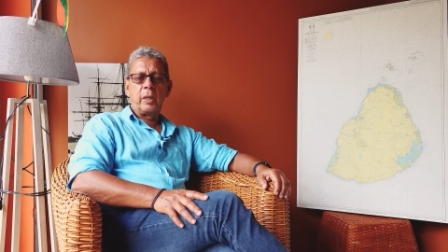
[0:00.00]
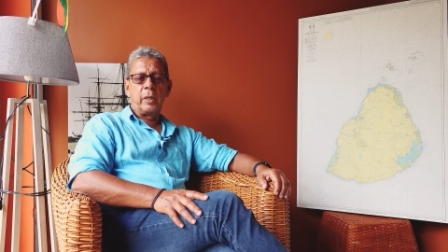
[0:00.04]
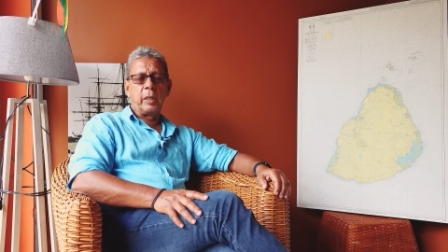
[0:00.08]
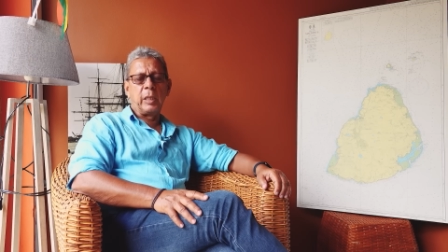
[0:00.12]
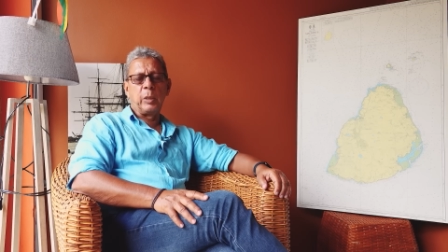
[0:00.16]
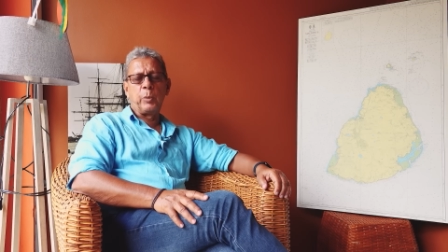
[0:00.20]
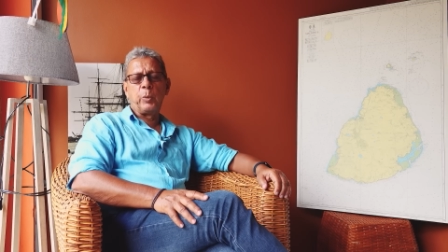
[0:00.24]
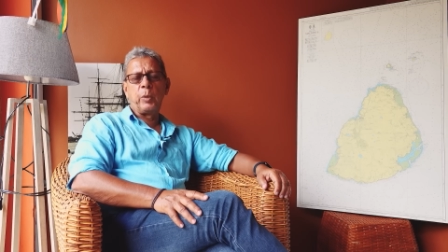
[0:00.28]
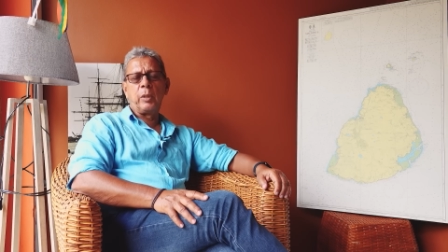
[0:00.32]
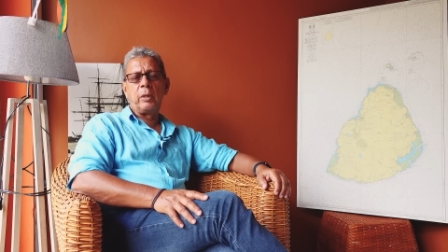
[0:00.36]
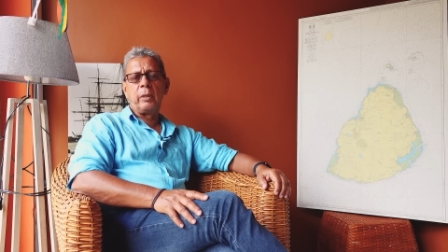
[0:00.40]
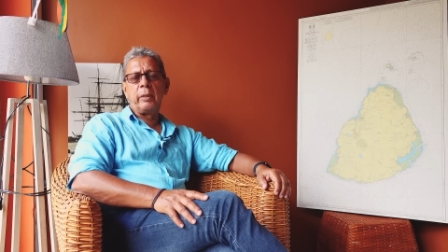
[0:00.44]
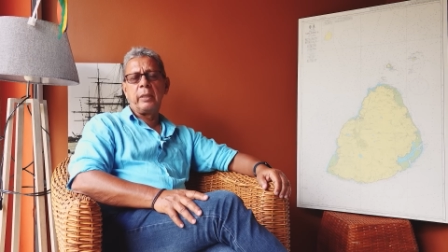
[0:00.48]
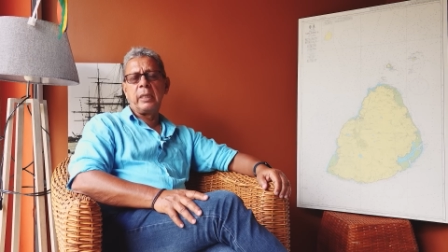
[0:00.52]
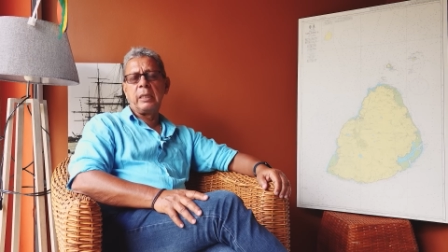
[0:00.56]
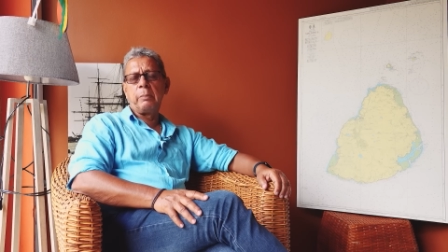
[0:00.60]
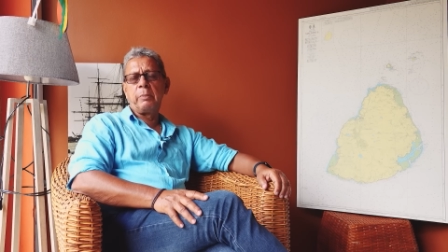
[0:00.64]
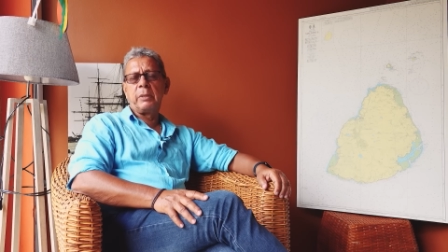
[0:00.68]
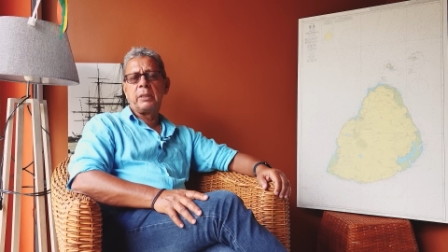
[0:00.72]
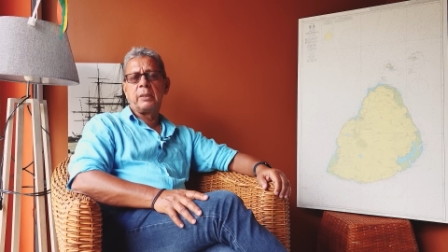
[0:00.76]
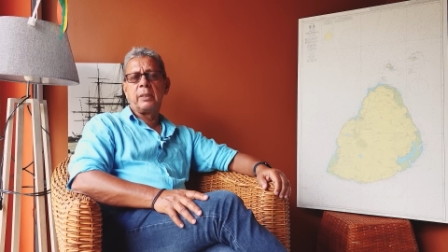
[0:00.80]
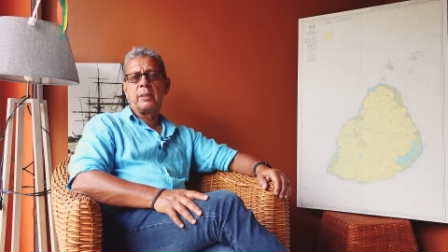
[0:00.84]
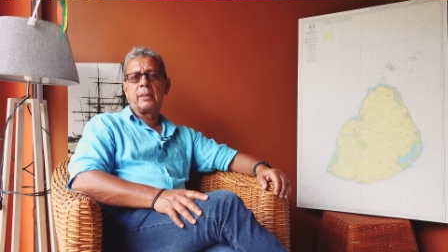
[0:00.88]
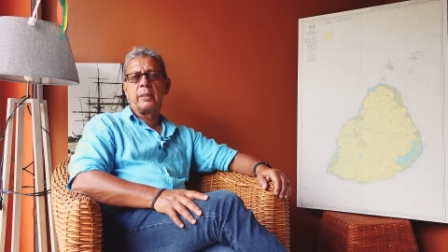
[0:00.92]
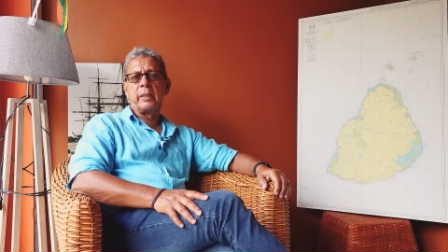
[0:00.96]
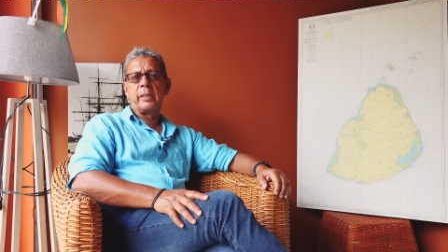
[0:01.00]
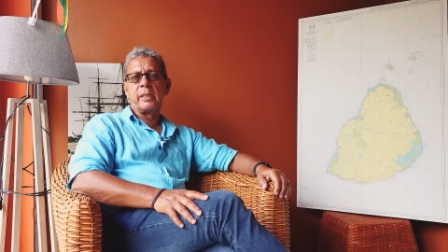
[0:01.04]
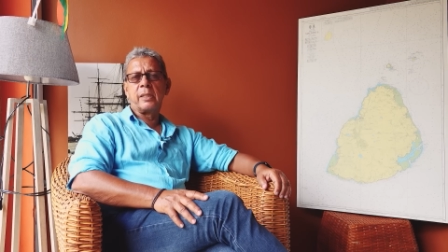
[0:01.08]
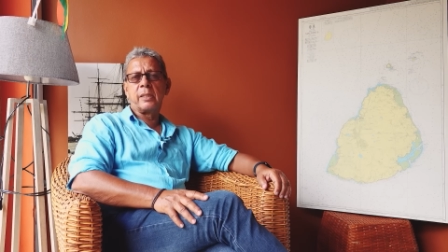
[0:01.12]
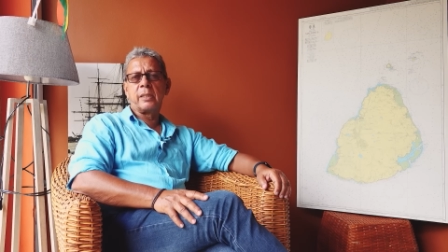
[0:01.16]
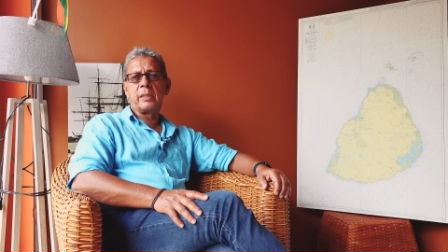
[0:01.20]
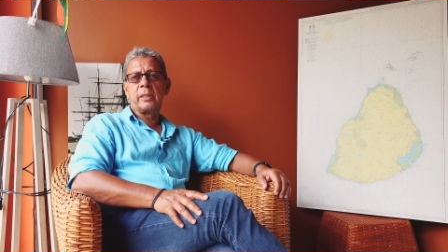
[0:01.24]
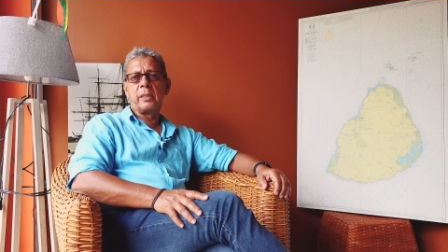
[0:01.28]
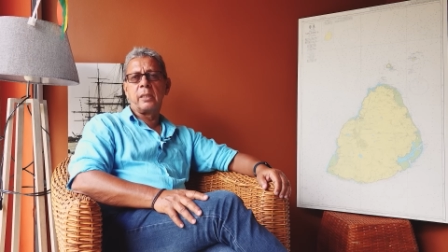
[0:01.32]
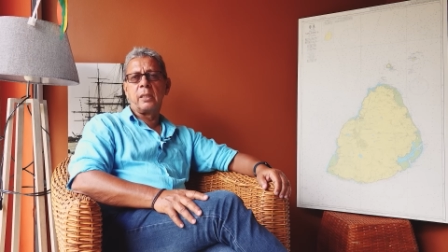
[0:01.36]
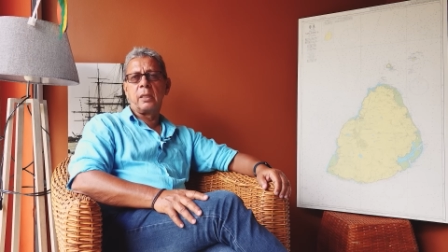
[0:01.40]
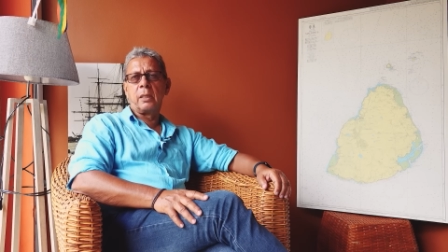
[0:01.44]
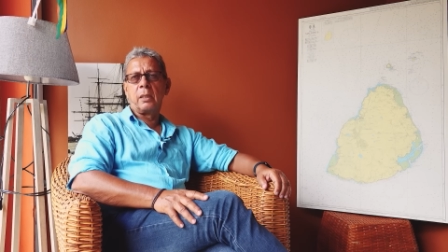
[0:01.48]
he will immediately
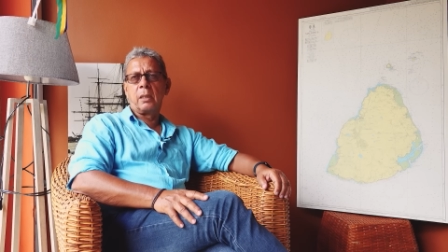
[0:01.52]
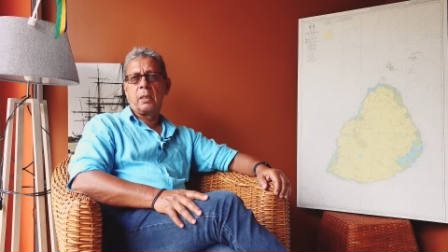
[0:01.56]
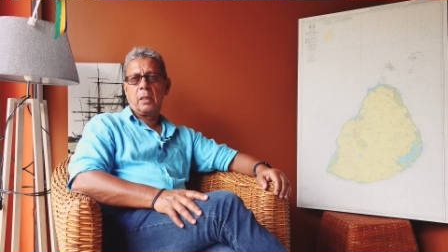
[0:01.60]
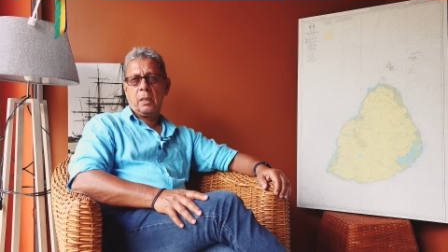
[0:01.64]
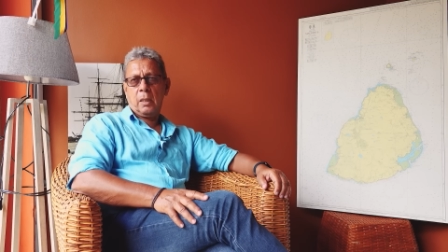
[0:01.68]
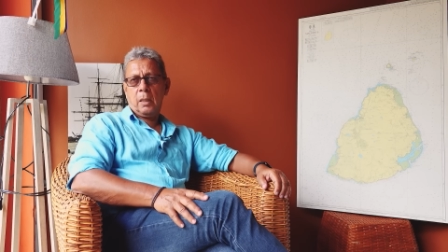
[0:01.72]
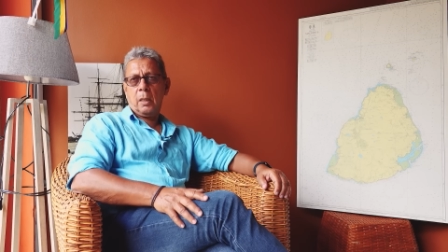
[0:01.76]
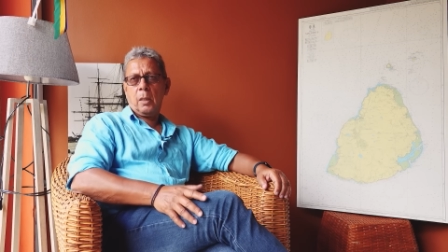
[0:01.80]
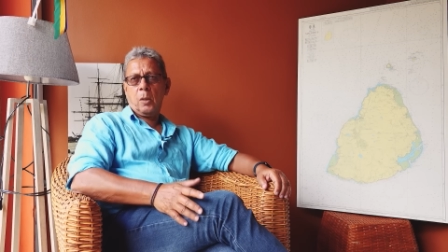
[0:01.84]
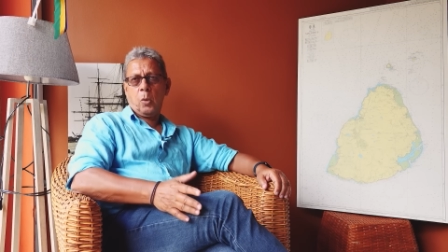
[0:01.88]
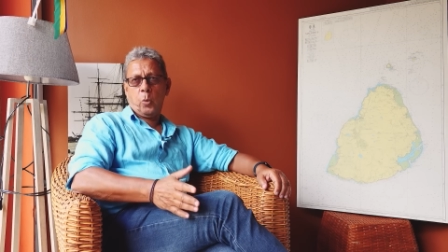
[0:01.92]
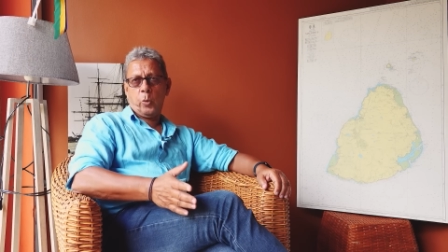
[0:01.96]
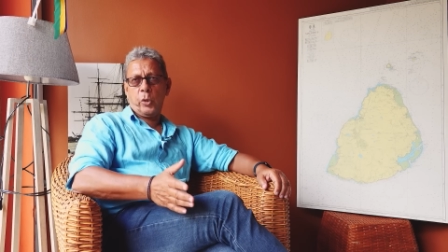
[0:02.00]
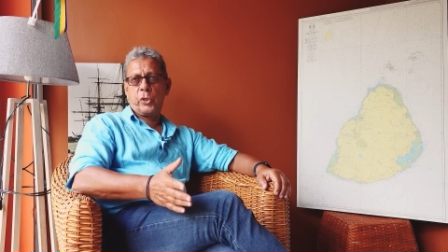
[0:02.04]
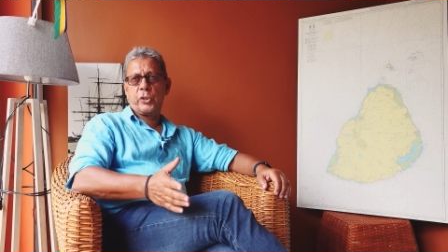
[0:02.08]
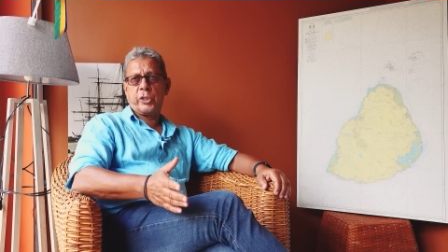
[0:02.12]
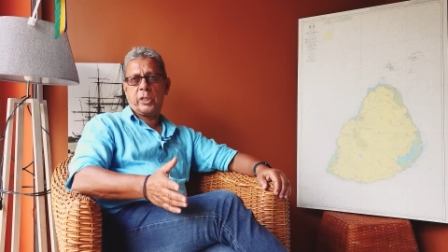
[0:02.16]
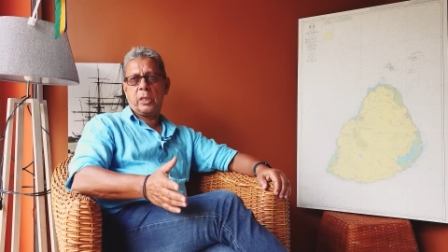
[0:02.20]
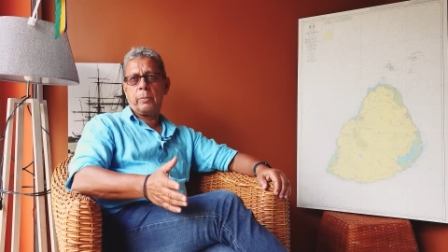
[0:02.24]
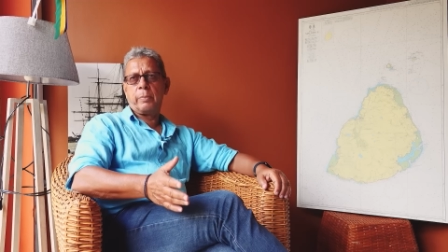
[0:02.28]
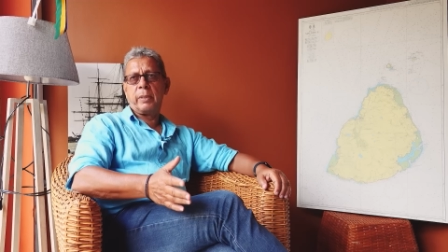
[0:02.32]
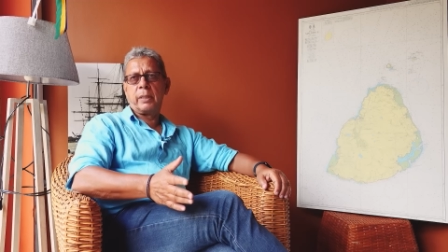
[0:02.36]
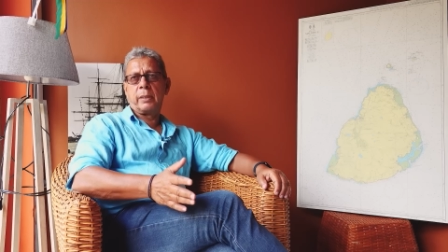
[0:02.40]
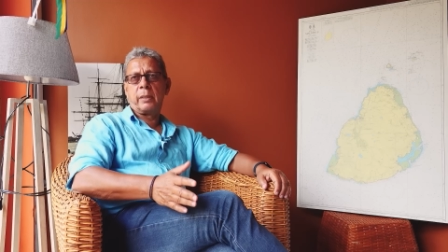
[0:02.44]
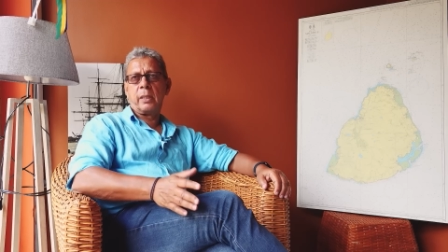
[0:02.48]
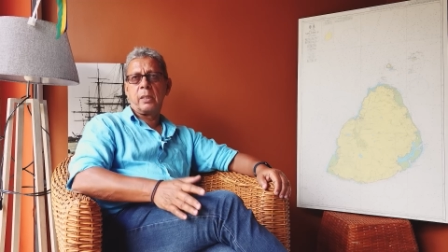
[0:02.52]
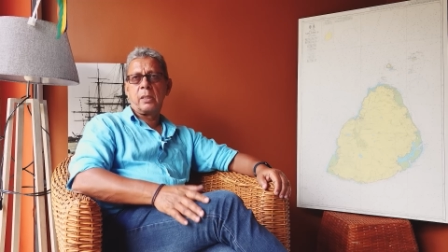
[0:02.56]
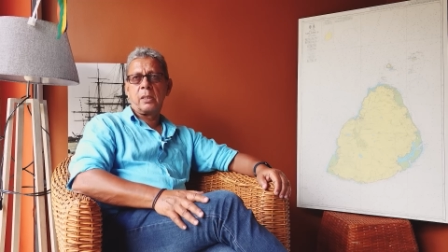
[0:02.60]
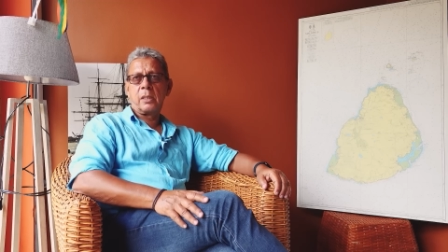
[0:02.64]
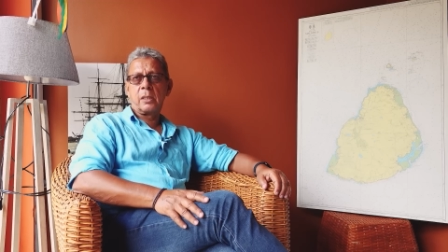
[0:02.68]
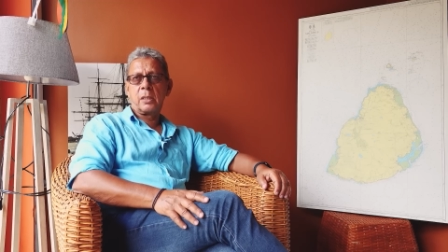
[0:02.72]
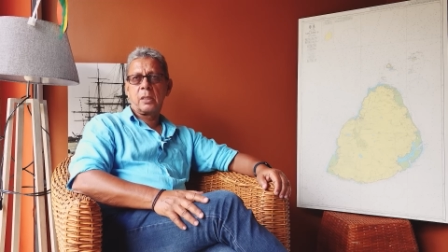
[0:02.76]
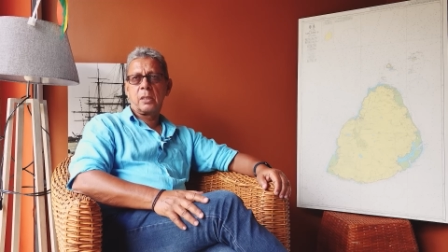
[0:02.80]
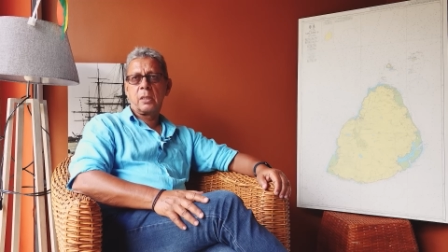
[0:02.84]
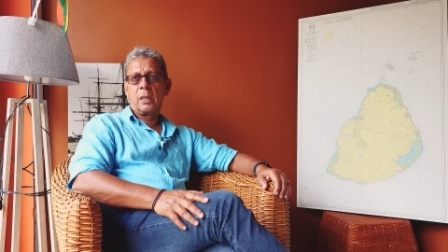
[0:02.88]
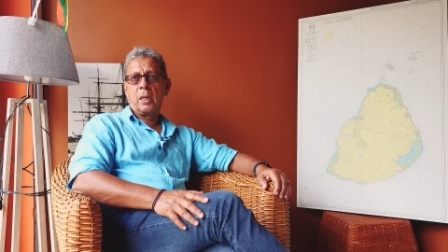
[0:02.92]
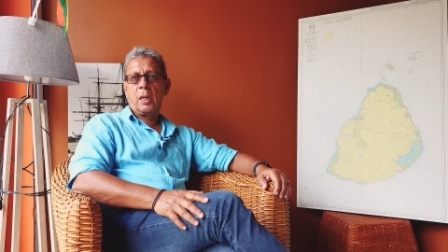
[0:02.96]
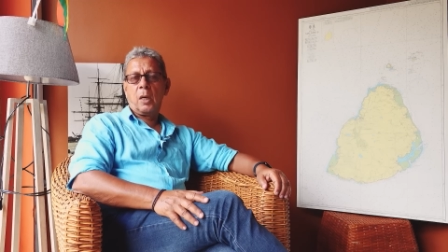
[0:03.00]
see which ship it
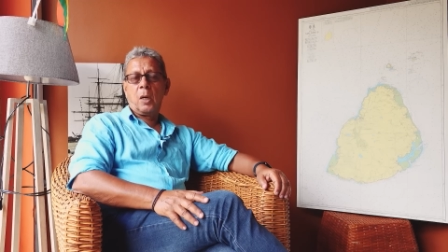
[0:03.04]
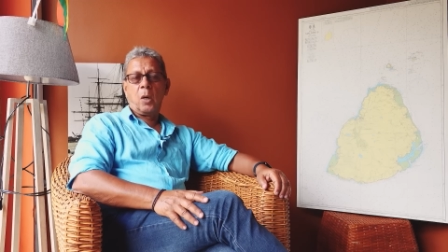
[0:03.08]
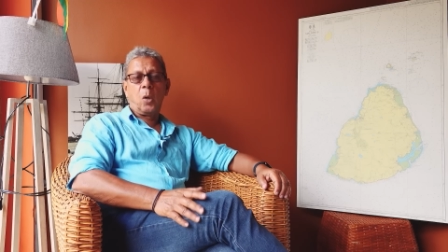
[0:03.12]
is,